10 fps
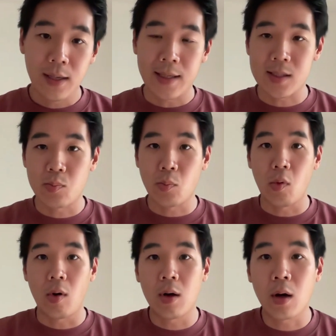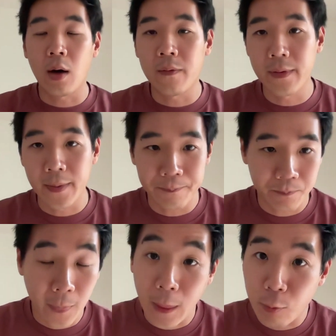it's more of a
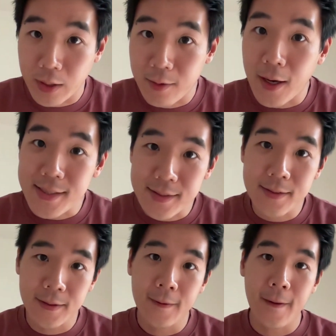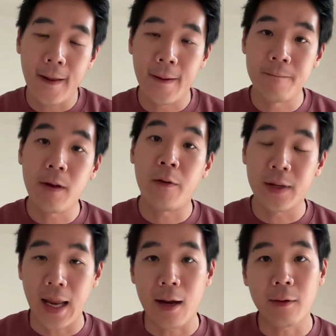request of
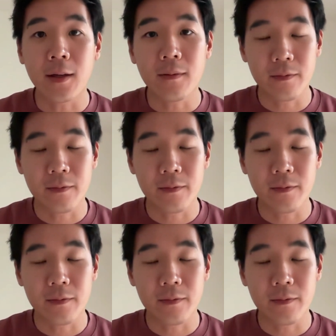an area.